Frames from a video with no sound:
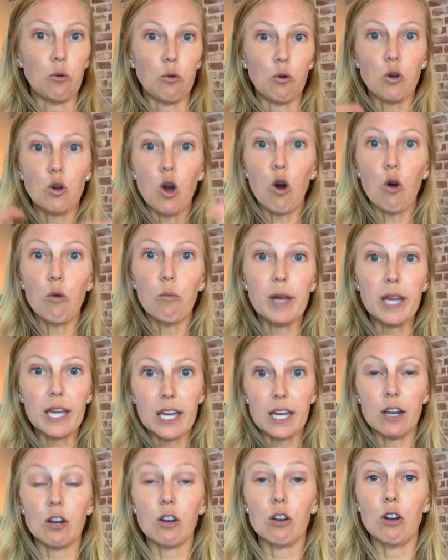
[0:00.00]
go big
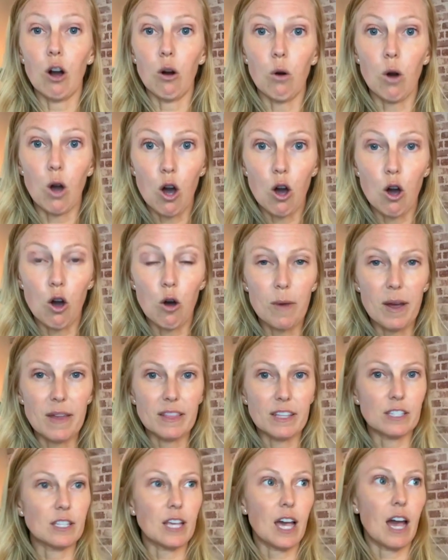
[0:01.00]
or go home and
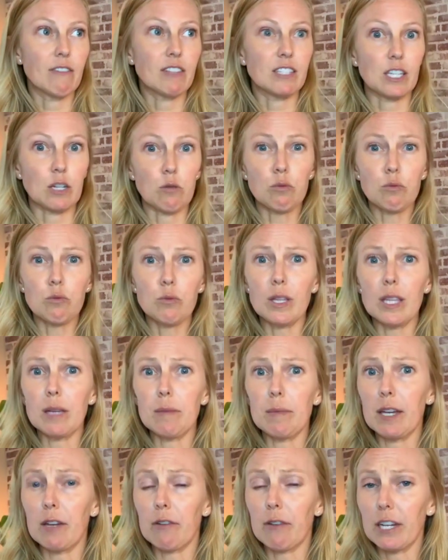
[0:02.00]
have this really
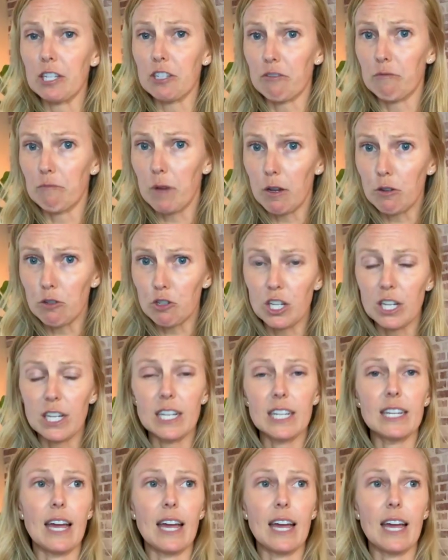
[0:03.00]
big range of motion.